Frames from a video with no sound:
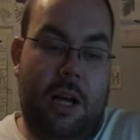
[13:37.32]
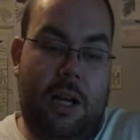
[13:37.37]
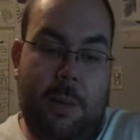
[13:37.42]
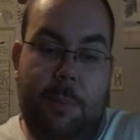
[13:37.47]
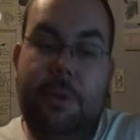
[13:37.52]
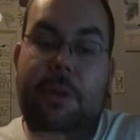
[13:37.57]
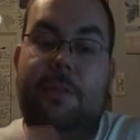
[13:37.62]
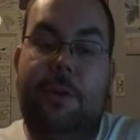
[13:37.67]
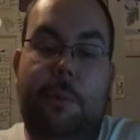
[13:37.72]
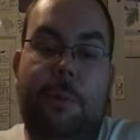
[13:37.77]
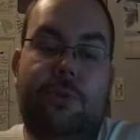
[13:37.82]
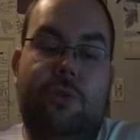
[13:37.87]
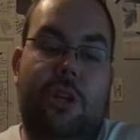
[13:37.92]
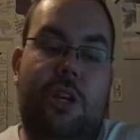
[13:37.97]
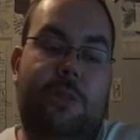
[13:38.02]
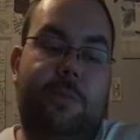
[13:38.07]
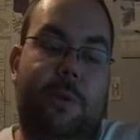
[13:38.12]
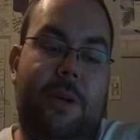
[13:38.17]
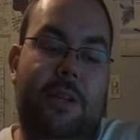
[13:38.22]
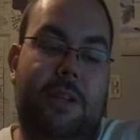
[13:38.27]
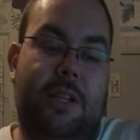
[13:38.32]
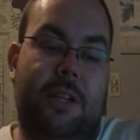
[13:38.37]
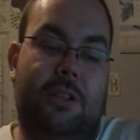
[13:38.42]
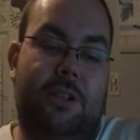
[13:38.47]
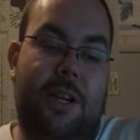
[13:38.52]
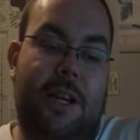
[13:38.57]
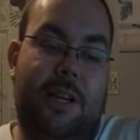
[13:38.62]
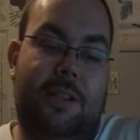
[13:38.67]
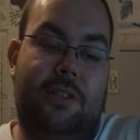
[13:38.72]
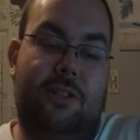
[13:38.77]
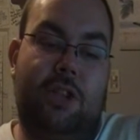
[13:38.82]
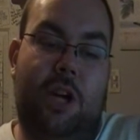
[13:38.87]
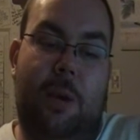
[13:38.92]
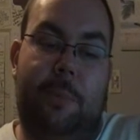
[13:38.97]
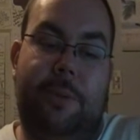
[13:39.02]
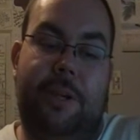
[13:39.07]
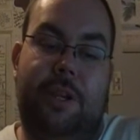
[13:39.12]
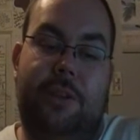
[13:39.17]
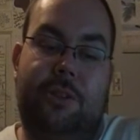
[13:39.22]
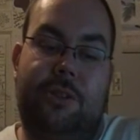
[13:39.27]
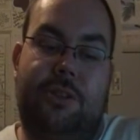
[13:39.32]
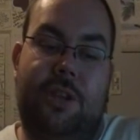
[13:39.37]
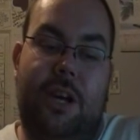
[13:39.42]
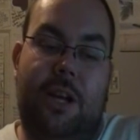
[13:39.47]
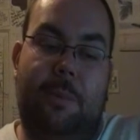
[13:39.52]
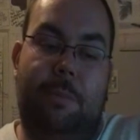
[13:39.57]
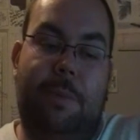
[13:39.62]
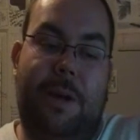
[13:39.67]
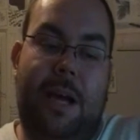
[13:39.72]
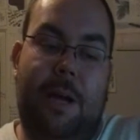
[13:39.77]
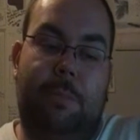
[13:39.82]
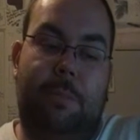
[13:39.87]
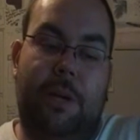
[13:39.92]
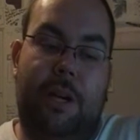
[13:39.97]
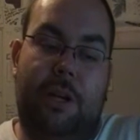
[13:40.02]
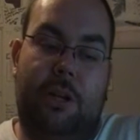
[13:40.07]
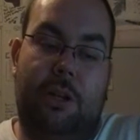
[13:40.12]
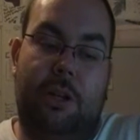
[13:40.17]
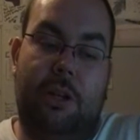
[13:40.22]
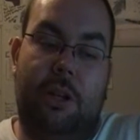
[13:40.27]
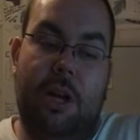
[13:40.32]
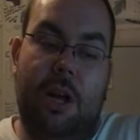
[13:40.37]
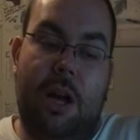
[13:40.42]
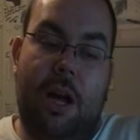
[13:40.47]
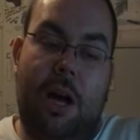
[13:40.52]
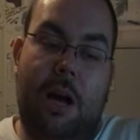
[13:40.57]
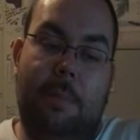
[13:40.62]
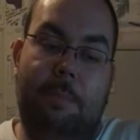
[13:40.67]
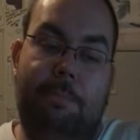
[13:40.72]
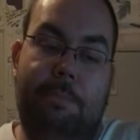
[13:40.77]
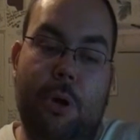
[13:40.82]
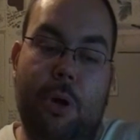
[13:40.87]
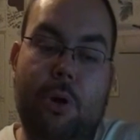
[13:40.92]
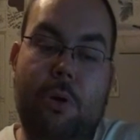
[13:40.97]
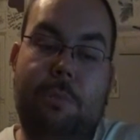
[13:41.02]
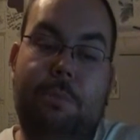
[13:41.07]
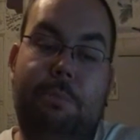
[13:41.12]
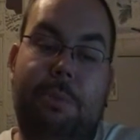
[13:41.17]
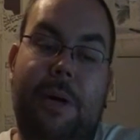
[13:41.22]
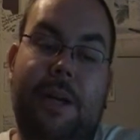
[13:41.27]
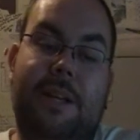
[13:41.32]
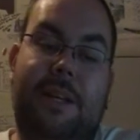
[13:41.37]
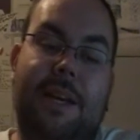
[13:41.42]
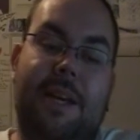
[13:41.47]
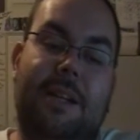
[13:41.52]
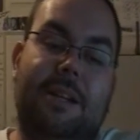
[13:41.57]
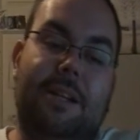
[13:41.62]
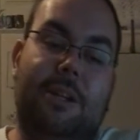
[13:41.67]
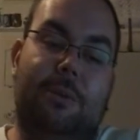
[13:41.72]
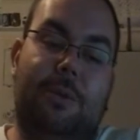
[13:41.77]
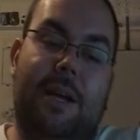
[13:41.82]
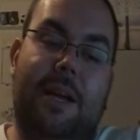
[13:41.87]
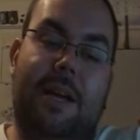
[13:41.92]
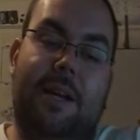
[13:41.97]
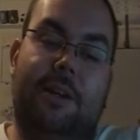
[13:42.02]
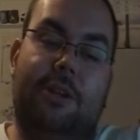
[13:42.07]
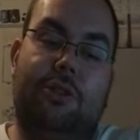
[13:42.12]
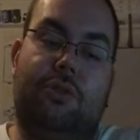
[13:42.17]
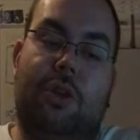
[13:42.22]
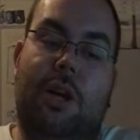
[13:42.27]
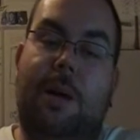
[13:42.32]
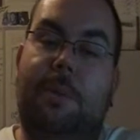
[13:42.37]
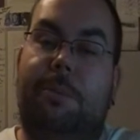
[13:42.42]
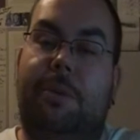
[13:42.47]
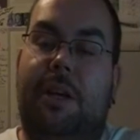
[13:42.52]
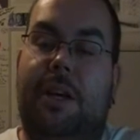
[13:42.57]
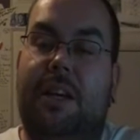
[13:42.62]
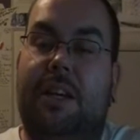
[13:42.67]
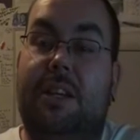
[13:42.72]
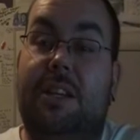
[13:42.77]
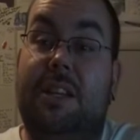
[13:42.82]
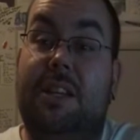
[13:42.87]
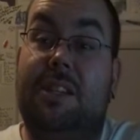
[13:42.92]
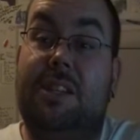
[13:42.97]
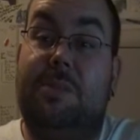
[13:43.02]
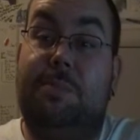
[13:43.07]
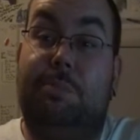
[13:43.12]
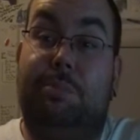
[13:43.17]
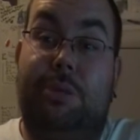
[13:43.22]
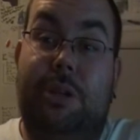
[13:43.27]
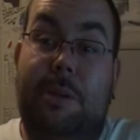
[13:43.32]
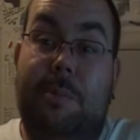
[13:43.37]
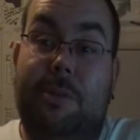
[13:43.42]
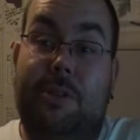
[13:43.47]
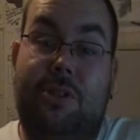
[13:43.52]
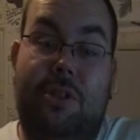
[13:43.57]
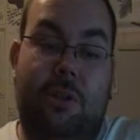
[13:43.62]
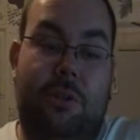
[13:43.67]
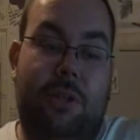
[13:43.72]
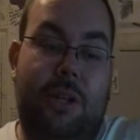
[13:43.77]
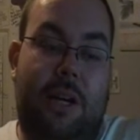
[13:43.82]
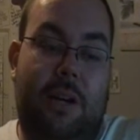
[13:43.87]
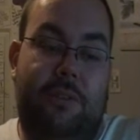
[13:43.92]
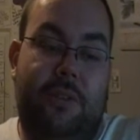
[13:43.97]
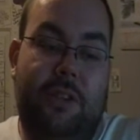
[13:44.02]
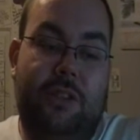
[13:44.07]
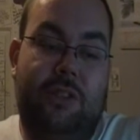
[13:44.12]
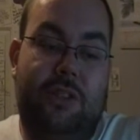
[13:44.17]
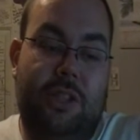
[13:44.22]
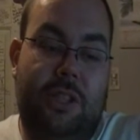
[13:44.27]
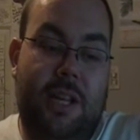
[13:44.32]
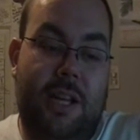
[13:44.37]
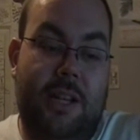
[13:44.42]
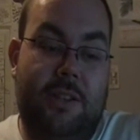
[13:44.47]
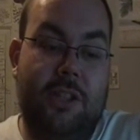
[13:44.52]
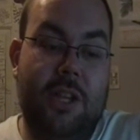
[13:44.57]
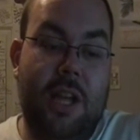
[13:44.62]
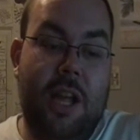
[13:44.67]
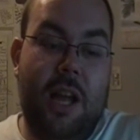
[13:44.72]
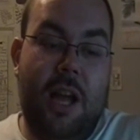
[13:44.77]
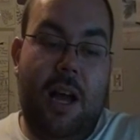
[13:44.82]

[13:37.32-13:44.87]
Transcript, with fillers: A couple of elbow drops by Nia Jax, Dominator-style backbreaker, a boot by Kay Lee Ray, and a drop kick is pretty much the only offense she gets.